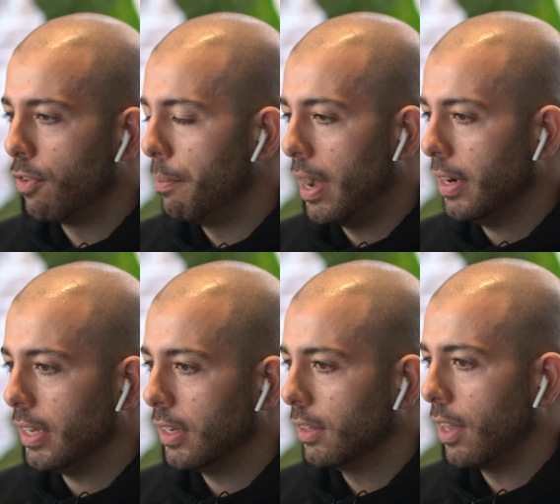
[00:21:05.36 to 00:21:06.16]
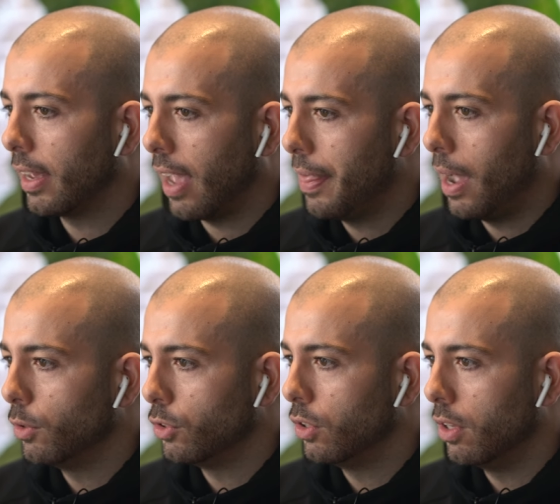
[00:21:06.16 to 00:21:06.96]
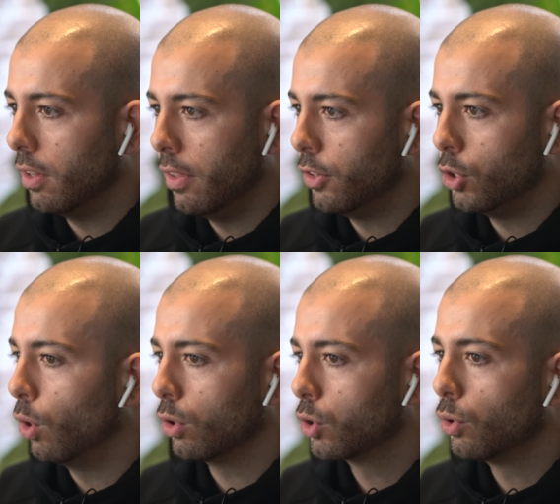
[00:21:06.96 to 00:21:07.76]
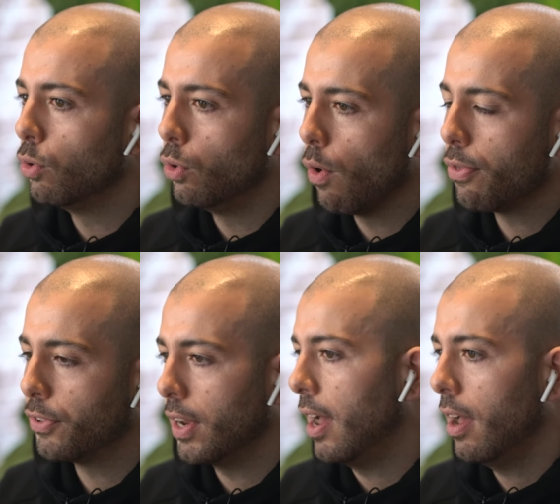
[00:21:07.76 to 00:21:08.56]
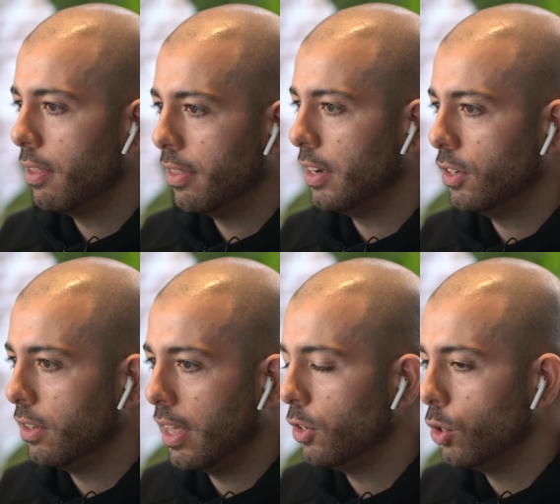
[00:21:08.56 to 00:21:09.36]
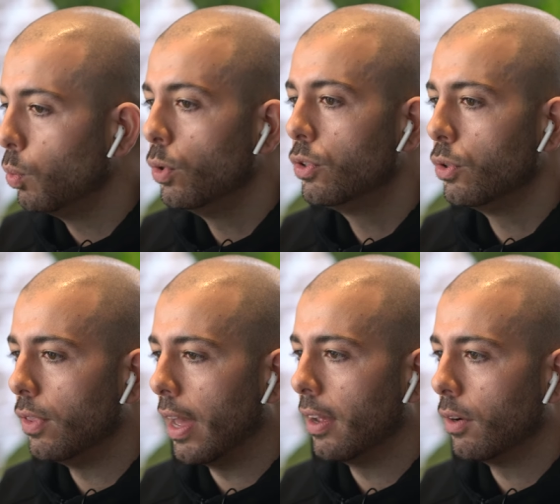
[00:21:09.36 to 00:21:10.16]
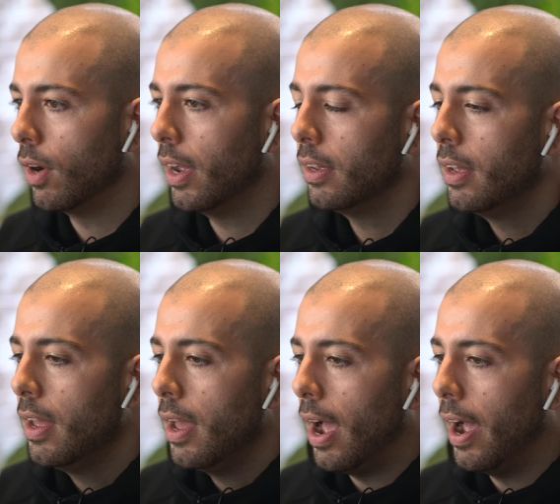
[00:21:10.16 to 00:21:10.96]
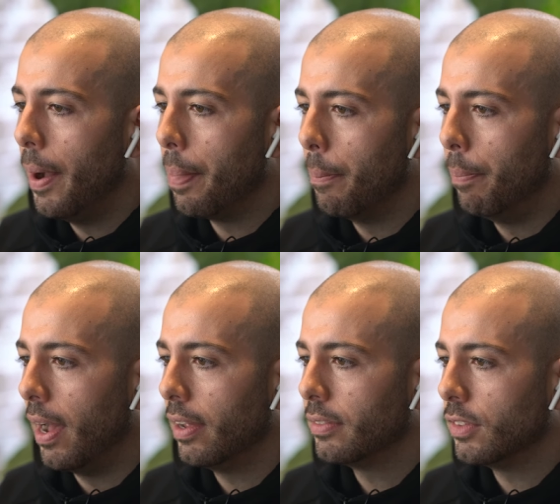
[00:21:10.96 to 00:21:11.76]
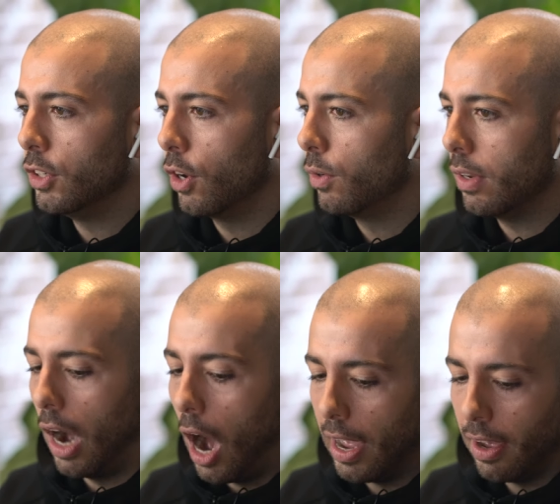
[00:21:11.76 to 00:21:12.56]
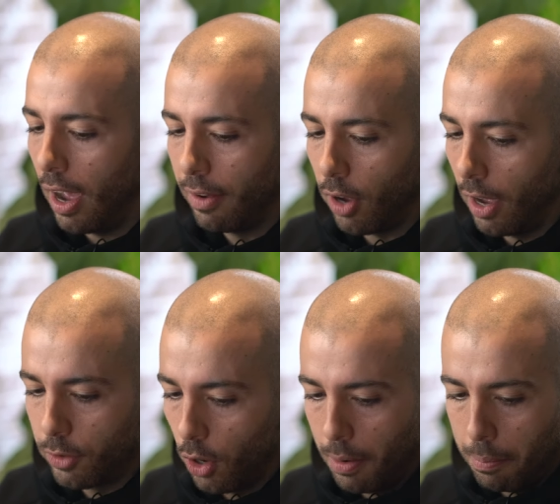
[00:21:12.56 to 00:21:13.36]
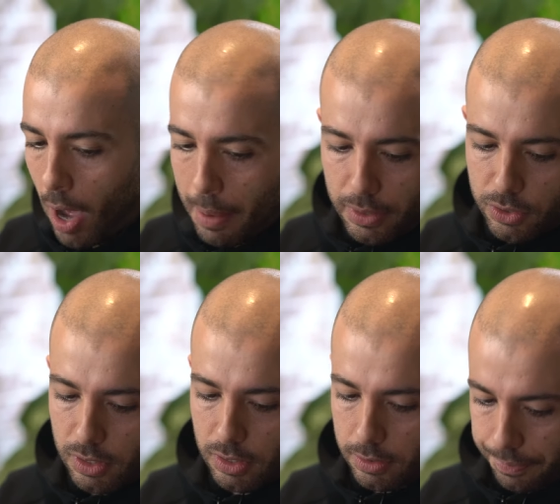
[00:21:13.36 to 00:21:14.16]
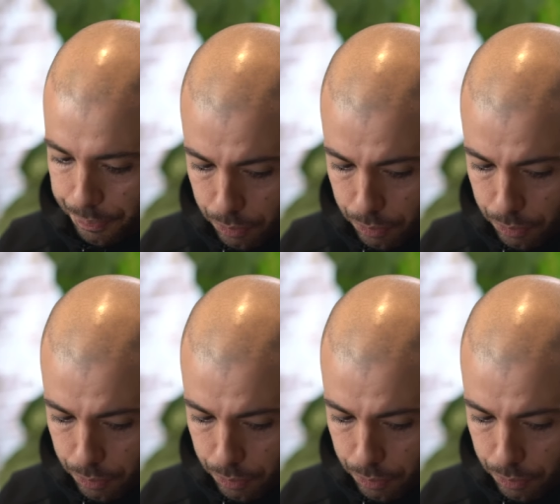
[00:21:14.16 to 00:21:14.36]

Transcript: for money, like, and that was the, the, your true North Star, then, then you would do that, right? Um, but, you know, I, I've, I've got my business,